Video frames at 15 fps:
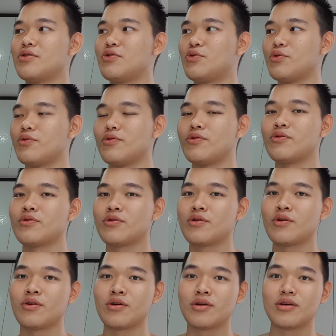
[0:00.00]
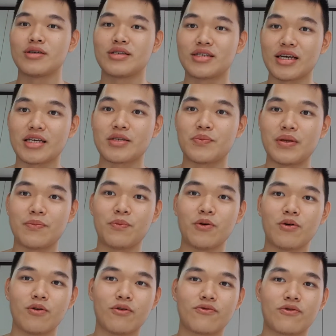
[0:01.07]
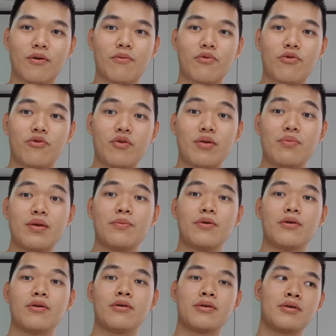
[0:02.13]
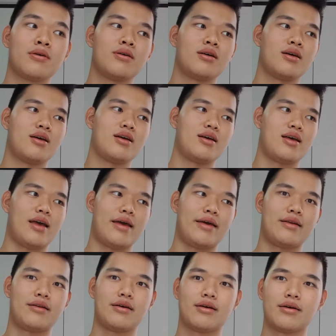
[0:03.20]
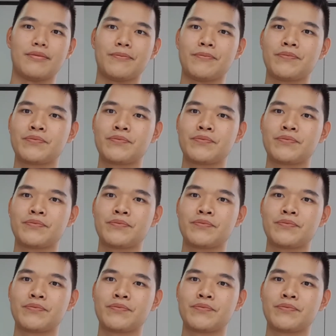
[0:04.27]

to six people from three people, and um,